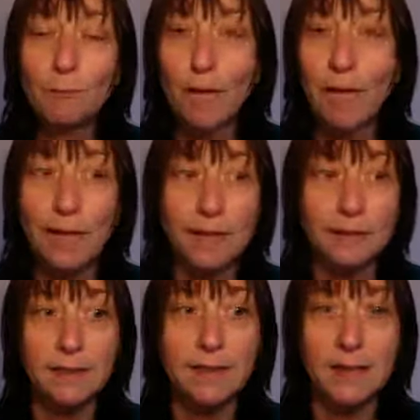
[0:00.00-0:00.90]

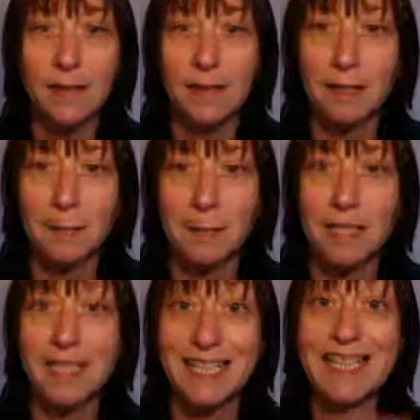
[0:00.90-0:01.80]
and um,
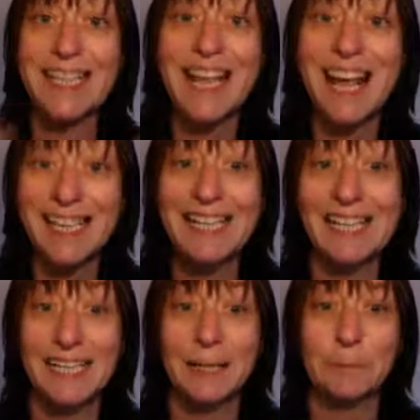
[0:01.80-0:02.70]
succeed in
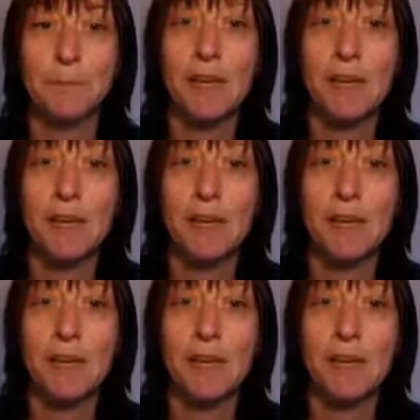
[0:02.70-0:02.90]
anything.